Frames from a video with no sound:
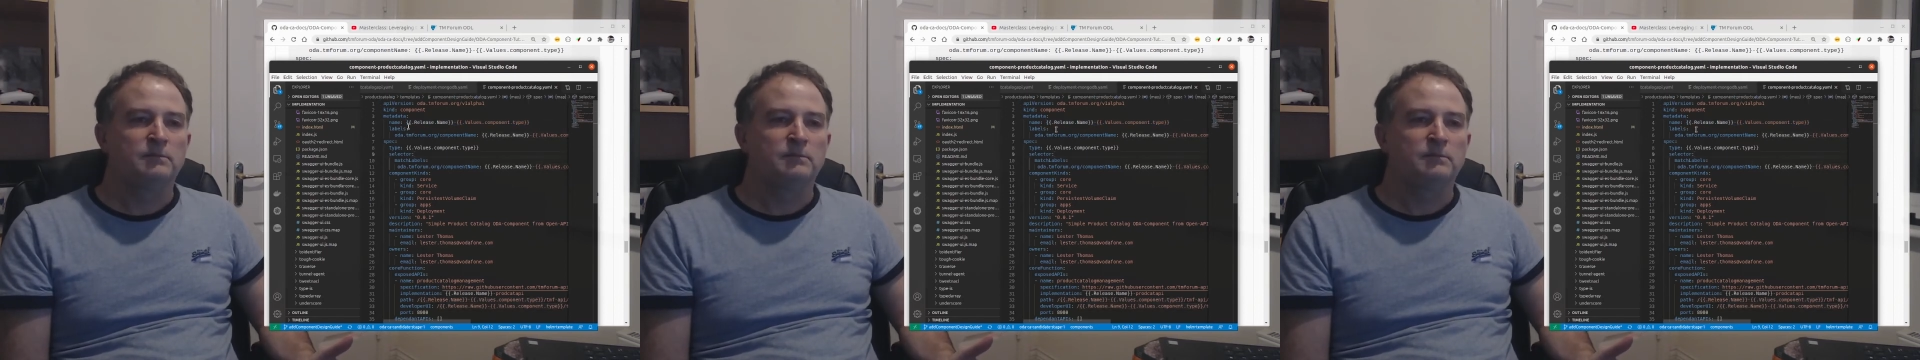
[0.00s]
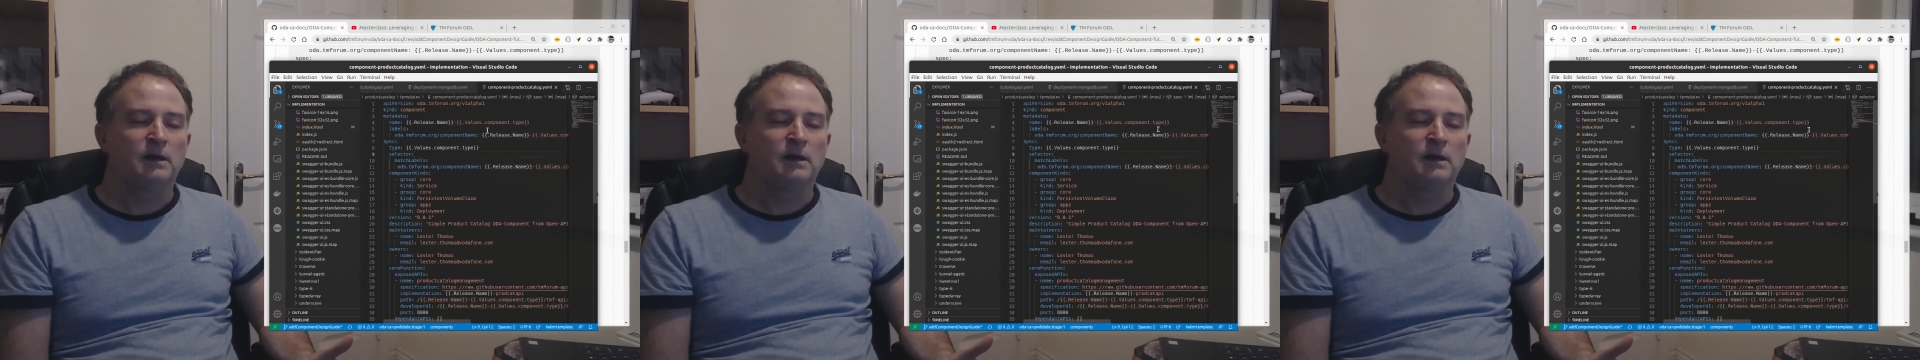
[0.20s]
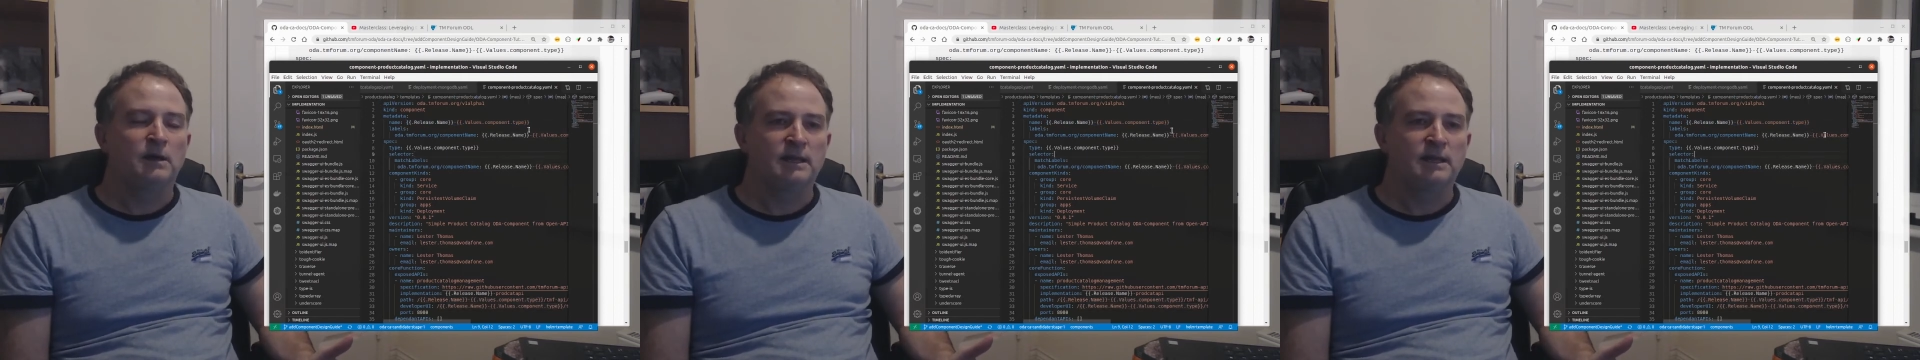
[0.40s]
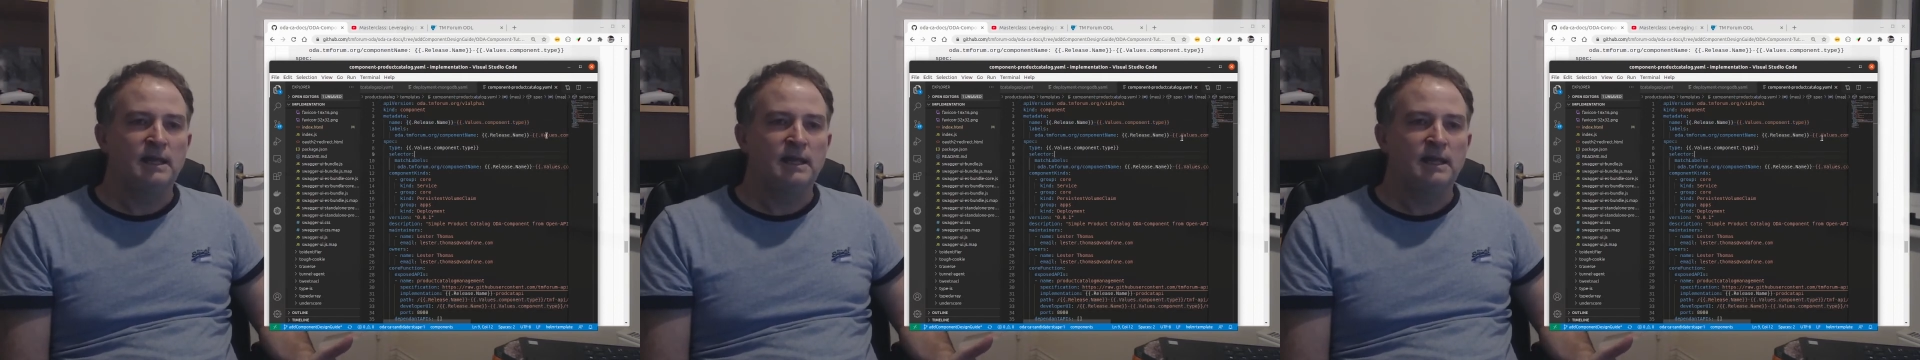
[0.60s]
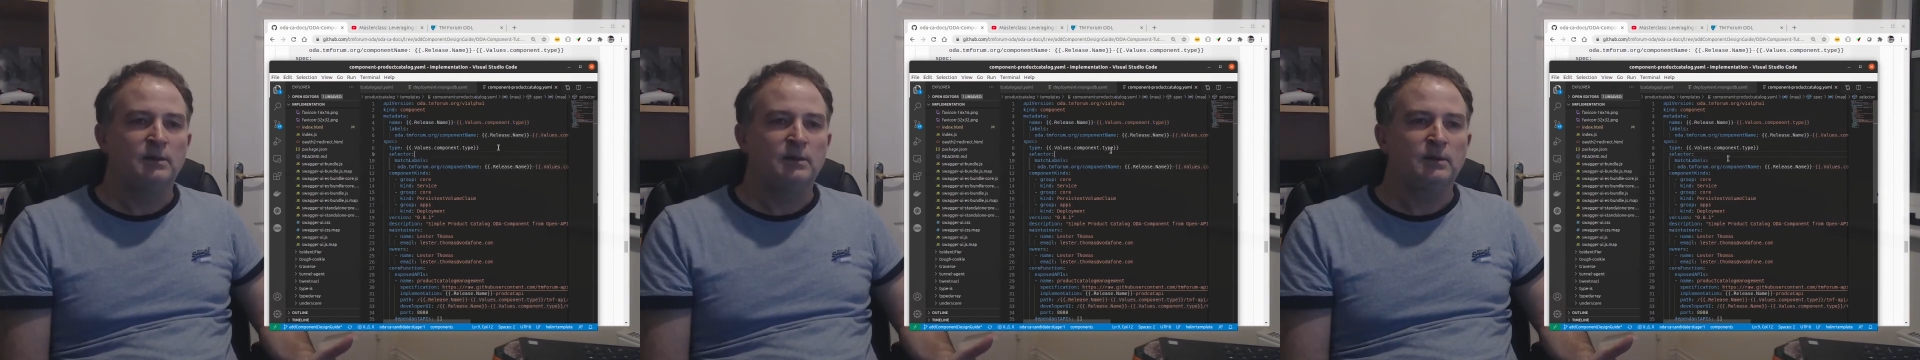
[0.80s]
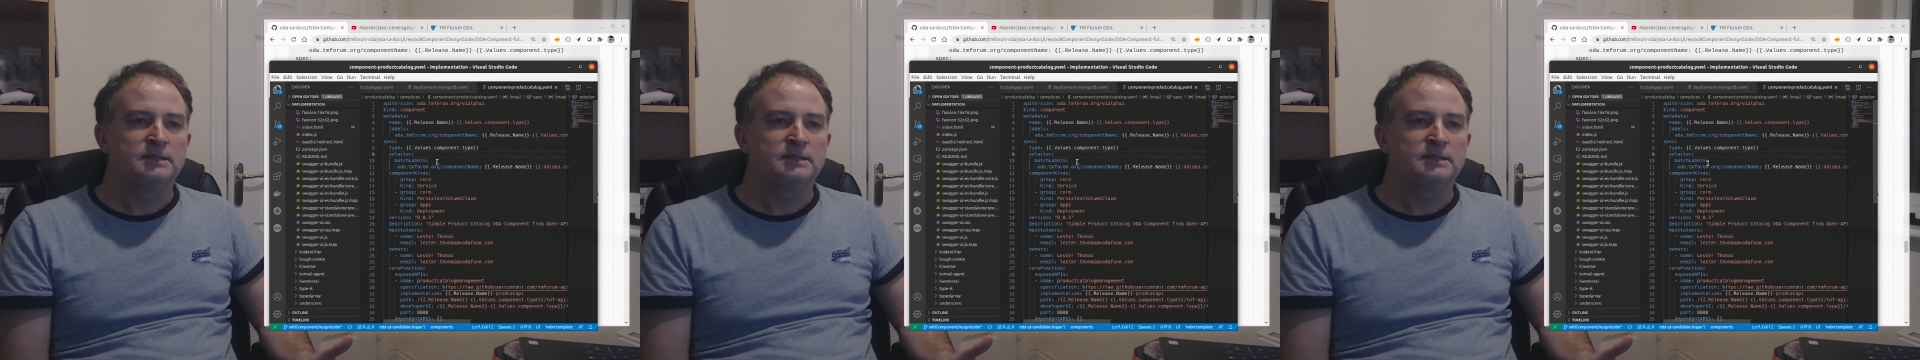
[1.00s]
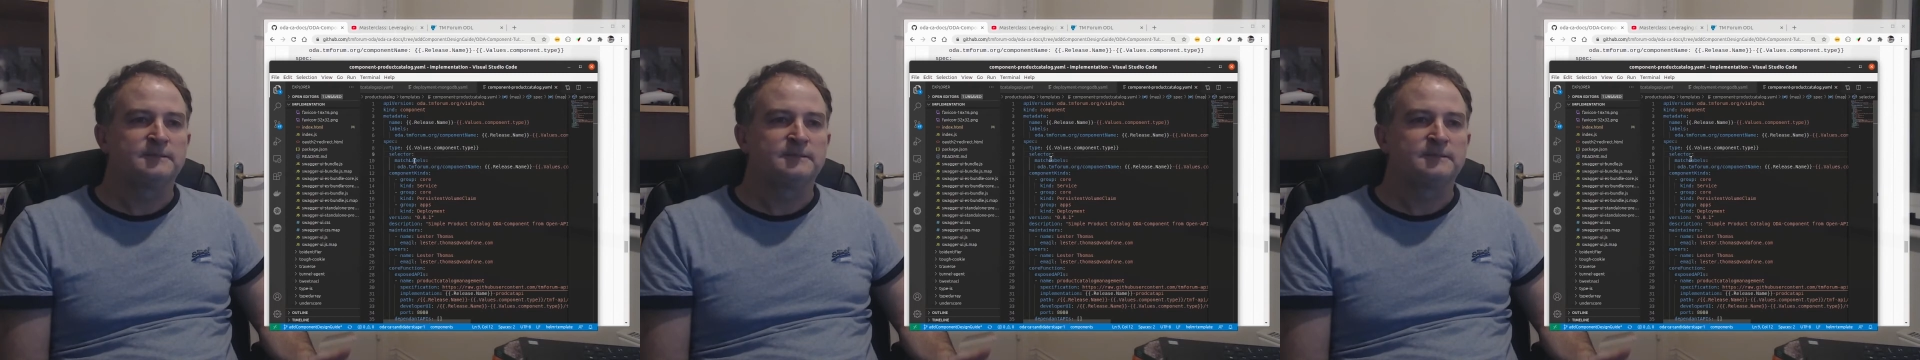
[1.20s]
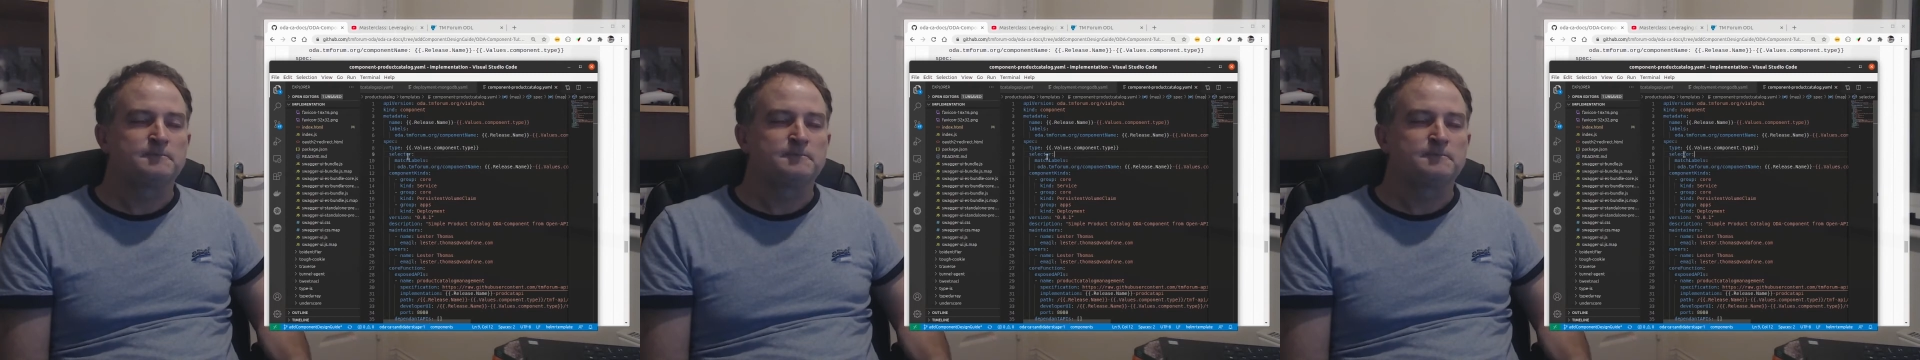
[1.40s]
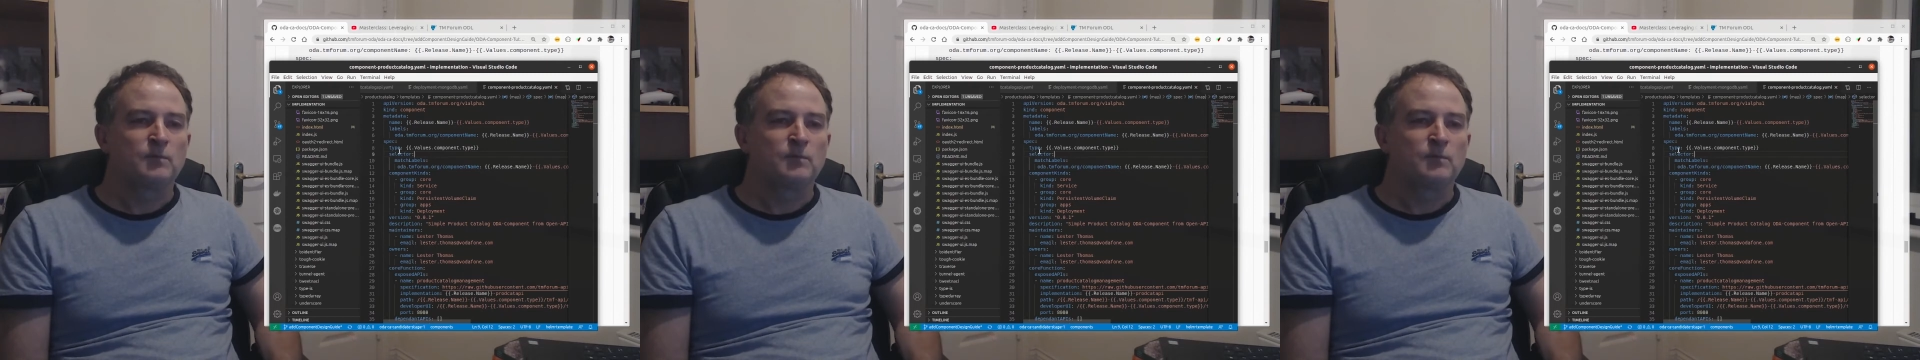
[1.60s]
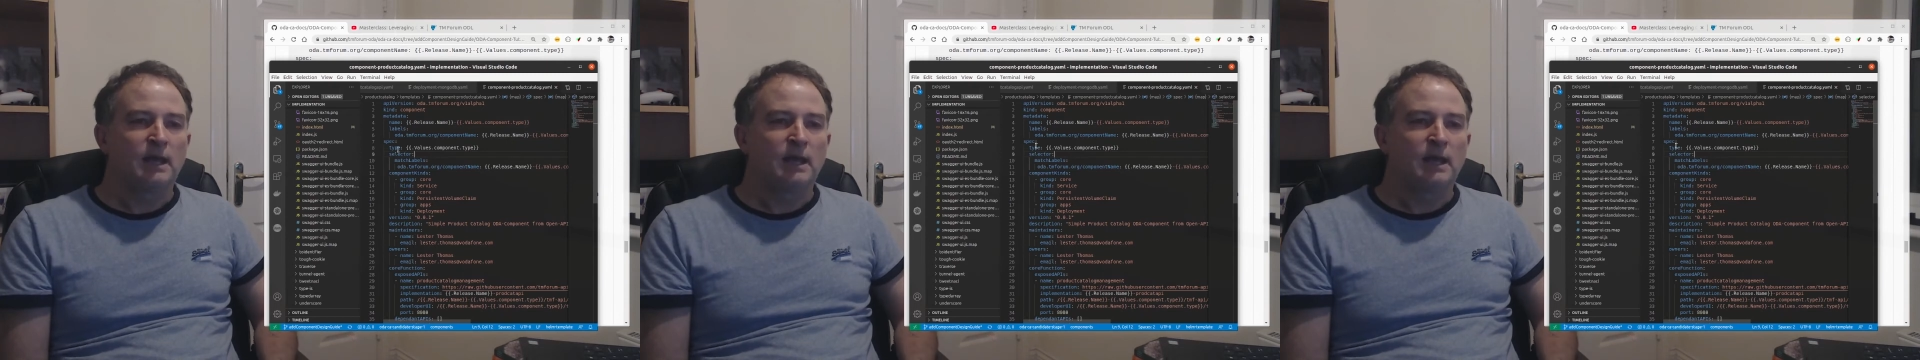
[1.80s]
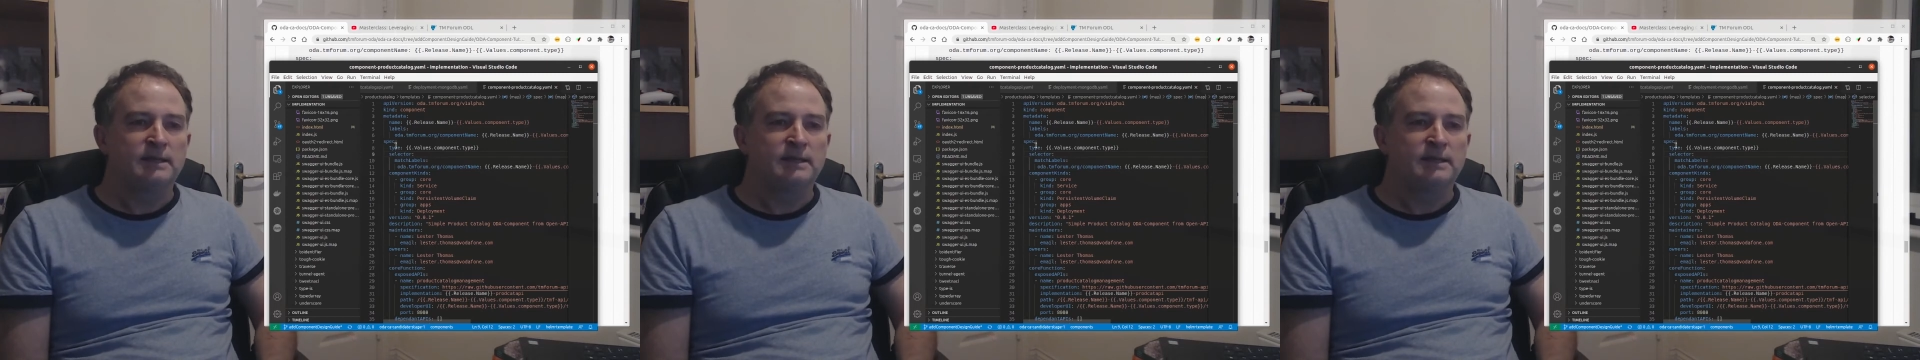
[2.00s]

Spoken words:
I label it, and